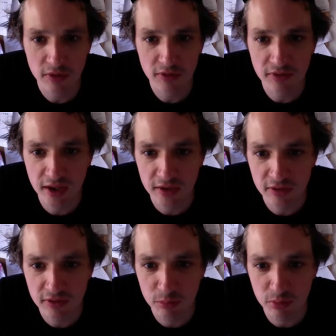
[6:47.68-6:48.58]
if
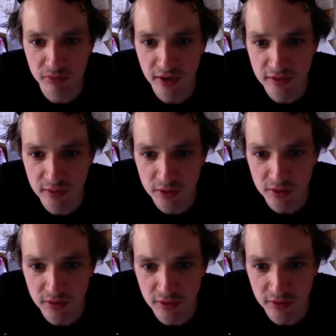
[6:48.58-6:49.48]
that's preventing me
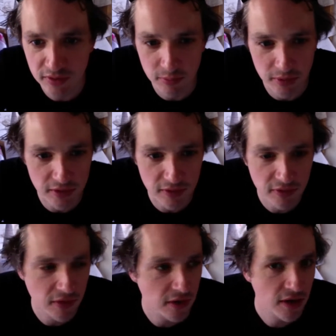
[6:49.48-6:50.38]
doing something, because
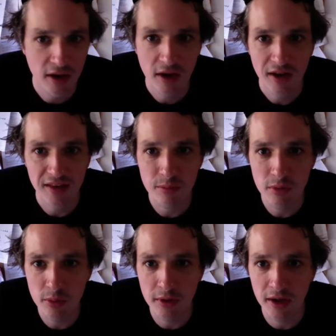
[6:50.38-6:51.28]
at the
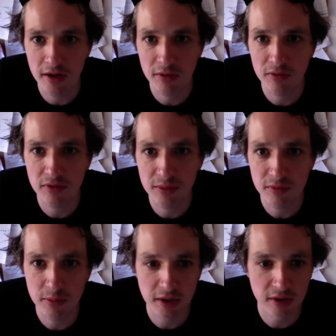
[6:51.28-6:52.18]
moment I don't seem
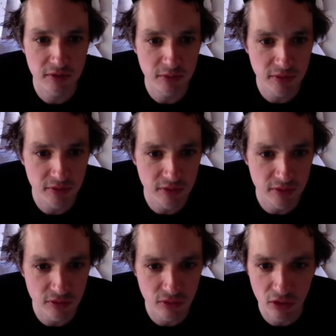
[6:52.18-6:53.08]
to be able to even
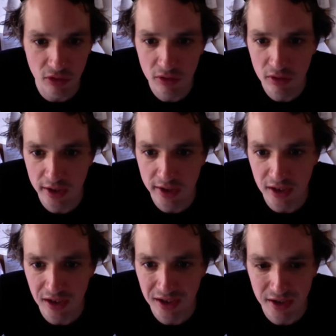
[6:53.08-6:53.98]
draw like a
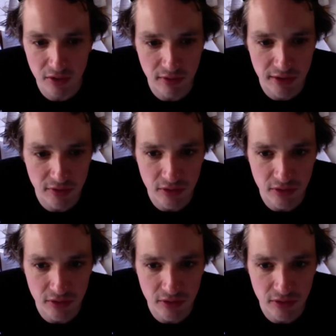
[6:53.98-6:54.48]
line or anything.